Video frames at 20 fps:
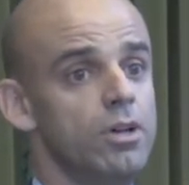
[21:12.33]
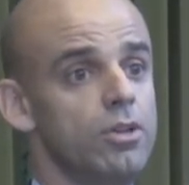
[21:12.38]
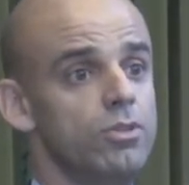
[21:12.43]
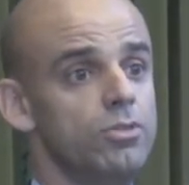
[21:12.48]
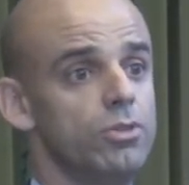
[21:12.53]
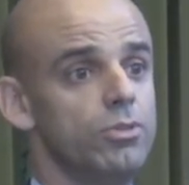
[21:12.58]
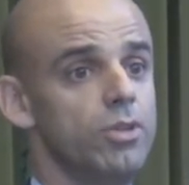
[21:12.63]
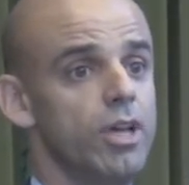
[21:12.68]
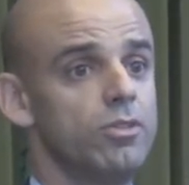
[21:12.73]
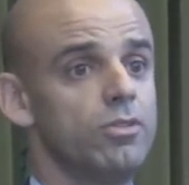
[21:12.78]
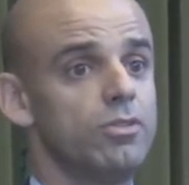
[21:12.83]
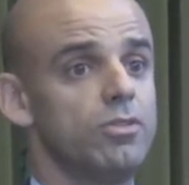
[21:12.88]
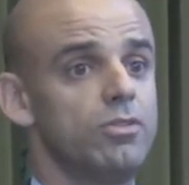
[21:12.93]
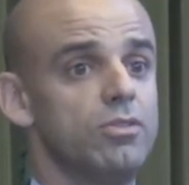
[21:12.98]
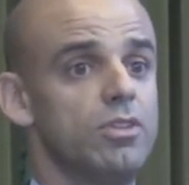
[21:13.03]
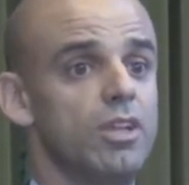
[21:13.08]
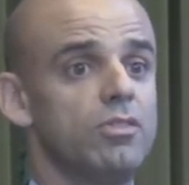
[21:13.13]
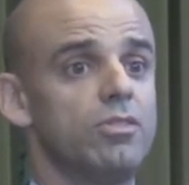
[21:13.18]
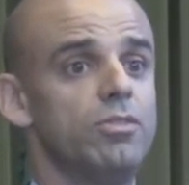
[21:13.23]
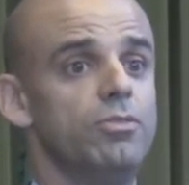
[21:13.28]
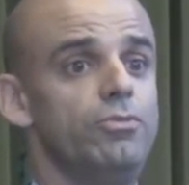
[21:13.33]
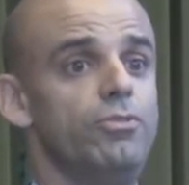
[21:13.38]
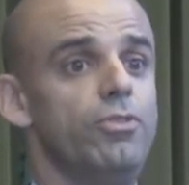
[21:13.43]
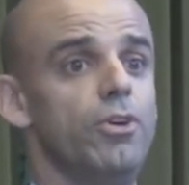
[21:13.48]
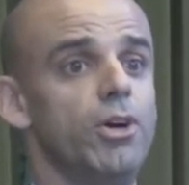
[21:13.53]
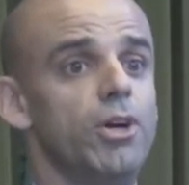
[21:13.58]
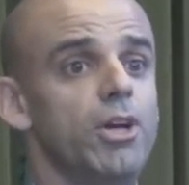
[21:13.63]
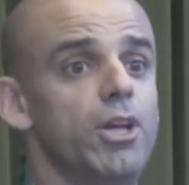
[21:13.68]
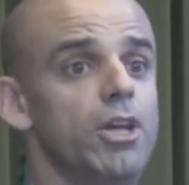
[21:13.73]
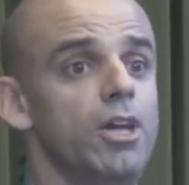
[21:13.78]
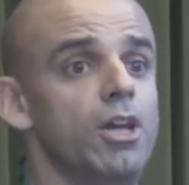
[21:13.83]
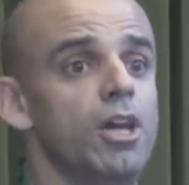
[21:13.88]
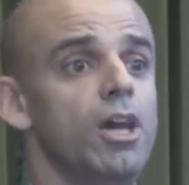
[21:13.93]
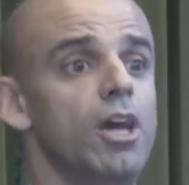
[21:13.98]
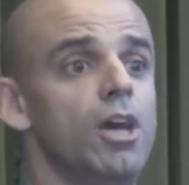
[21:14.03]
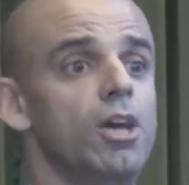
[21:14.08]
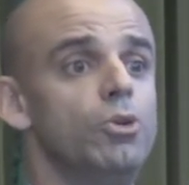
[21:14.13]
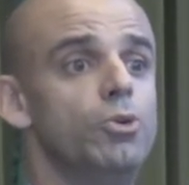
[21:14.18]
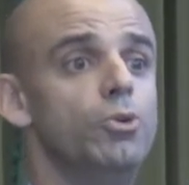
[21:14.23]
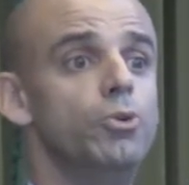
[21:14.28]
So that's a very
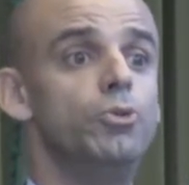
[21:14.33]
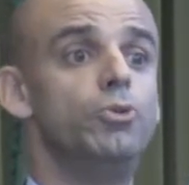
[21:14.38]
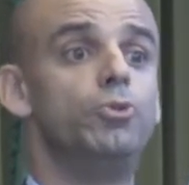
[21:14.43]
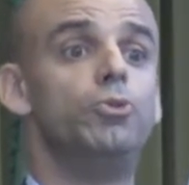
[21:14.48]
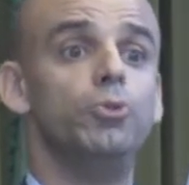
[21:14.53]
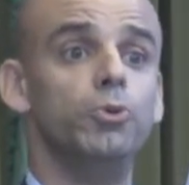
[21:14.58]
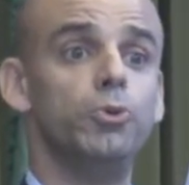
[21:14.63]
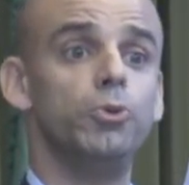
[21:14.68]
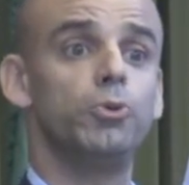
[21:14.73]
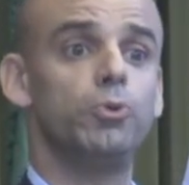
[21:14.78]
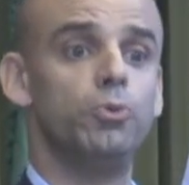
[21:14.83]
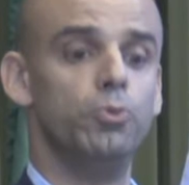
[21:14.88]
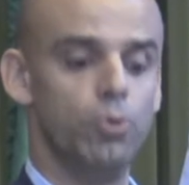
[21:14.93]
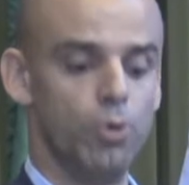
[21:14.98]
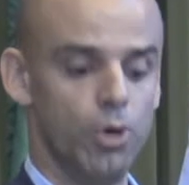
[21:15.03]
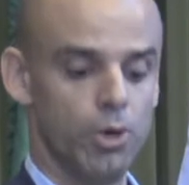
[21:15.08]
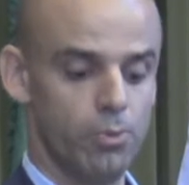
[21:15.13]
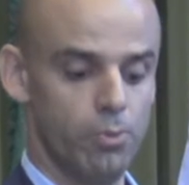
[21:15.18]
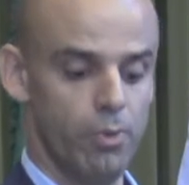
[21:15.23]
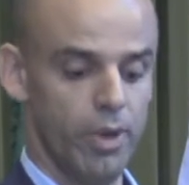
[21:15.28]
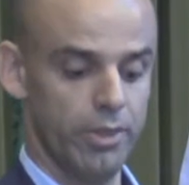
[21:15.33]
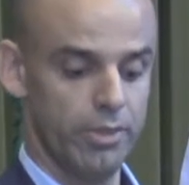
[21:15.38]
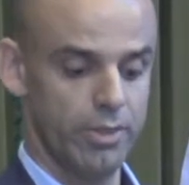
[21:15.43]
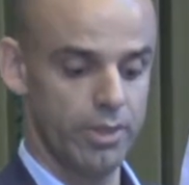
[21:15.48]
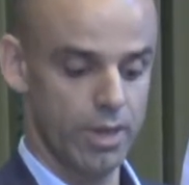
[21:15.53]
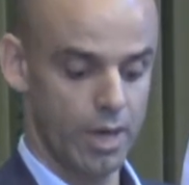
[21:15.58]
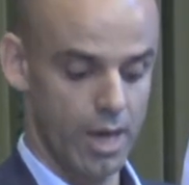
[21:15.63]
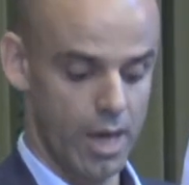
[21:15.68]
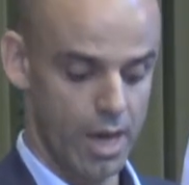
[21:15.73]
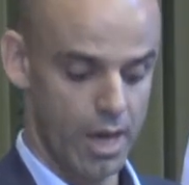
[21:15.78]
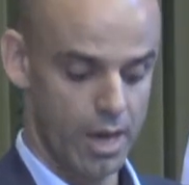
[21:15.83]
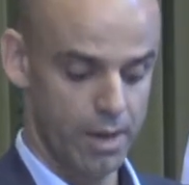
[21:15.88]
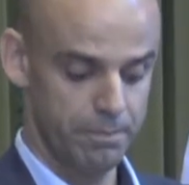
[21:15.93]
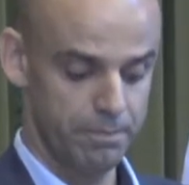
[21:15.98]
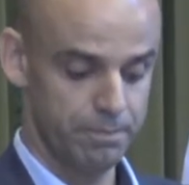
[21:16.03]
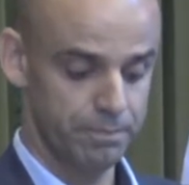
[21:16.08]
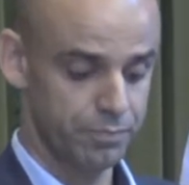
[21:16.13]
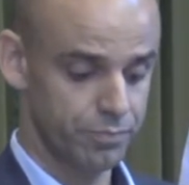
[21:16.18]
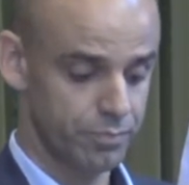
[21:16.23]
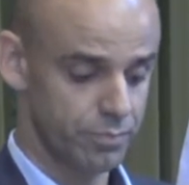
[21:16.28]
good tool to work with.
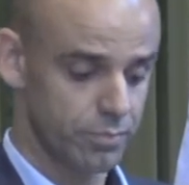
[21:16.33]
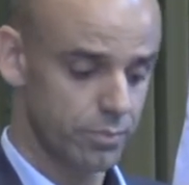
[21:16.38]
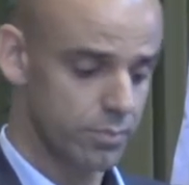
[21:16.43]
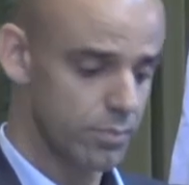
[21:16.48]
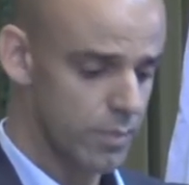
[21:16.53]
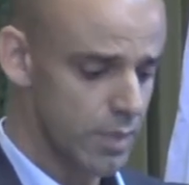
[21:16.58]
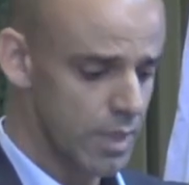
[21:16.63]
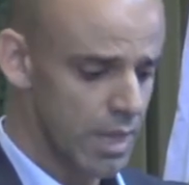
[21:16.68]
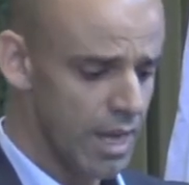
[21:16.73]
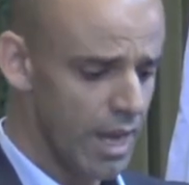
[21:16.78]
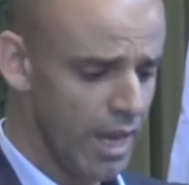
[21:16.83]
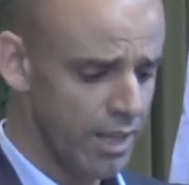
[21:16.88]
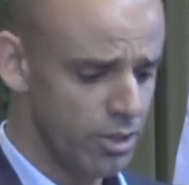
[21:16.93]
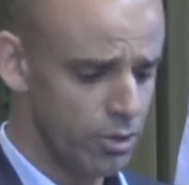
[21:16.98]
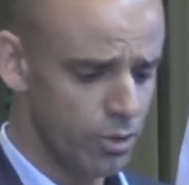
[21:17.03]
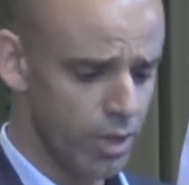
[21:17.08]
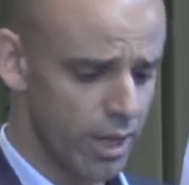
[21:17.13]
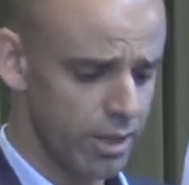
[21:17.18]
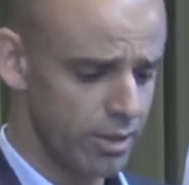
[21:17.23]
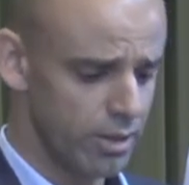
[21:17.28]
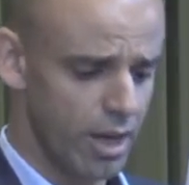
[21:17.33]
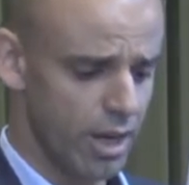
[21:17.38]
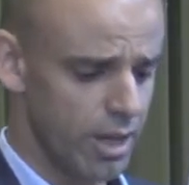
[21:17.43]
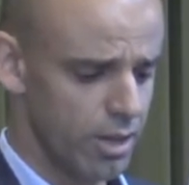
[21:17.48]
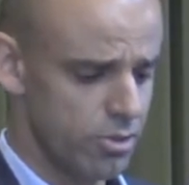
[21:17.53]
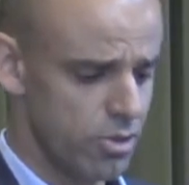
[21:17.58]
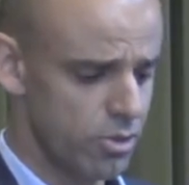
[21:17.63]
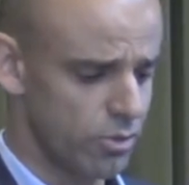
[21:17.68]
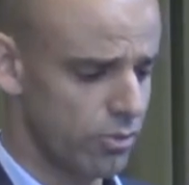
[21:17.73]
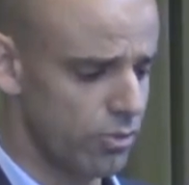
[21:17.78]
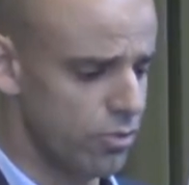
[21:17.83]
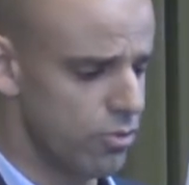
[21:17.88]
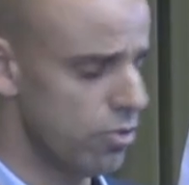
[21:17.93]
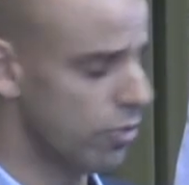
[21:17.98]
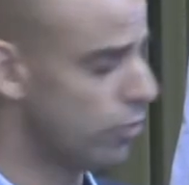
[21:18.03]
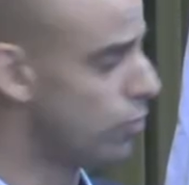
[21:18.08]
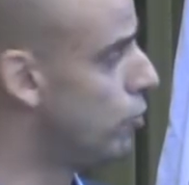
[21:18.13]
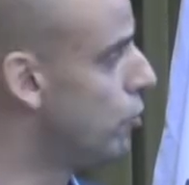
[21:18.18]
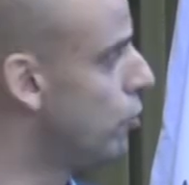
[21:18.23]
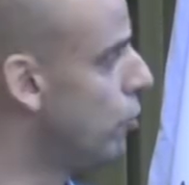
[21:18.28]
And you can, just
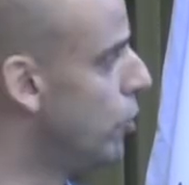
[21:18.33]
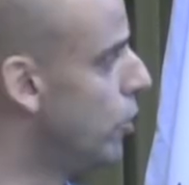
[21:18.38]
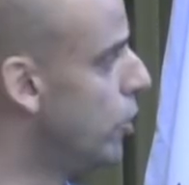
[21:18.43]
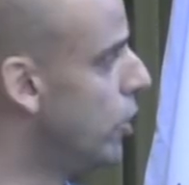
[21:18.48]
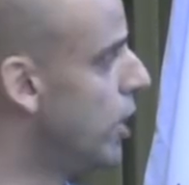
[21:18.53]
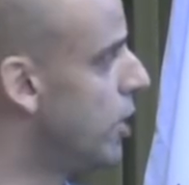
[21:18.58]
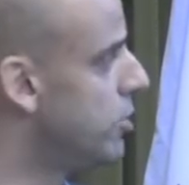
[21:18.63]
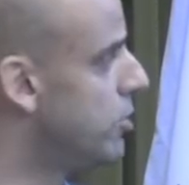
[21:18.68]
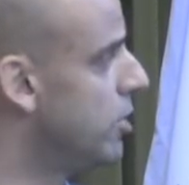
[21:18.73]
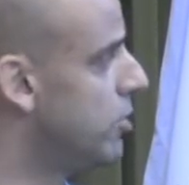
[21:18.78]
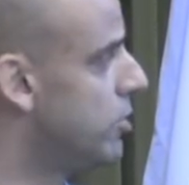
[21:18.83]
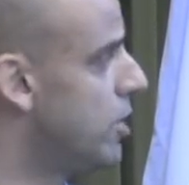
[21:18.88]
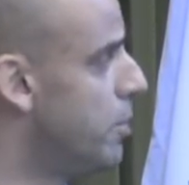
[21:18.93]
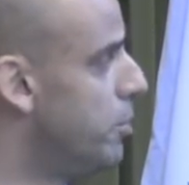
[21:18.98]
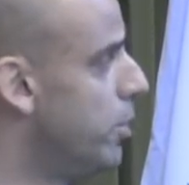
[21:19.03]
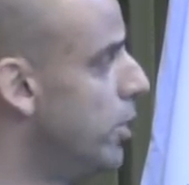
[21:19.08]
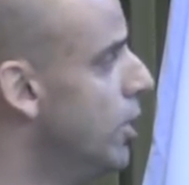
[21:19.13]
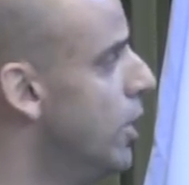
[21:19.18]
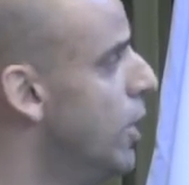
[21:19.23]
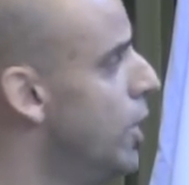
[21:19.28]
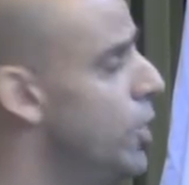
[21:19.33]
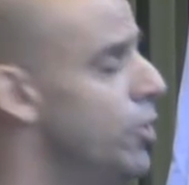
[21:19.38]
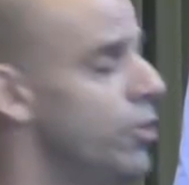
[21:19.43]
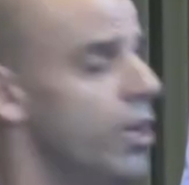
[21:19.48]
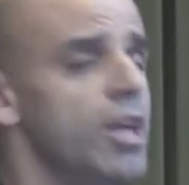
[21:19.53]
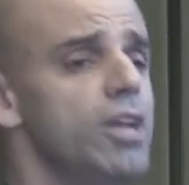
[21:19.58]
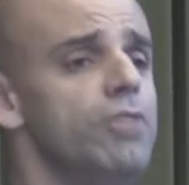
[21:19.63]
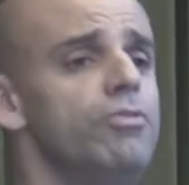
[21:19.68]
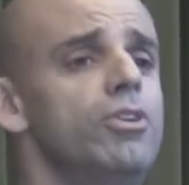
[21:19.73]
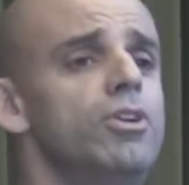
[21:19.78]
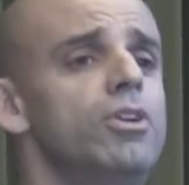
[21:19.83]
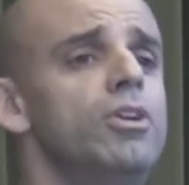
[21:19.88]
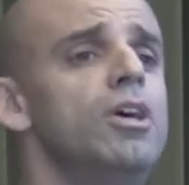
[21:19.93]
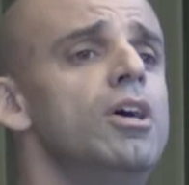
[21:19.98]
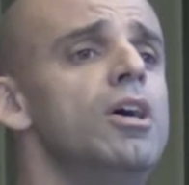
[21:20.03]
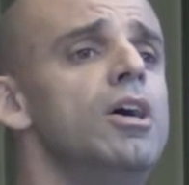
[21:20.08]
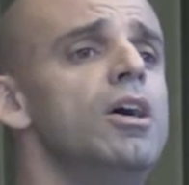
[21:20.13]
to show you a last example, you can even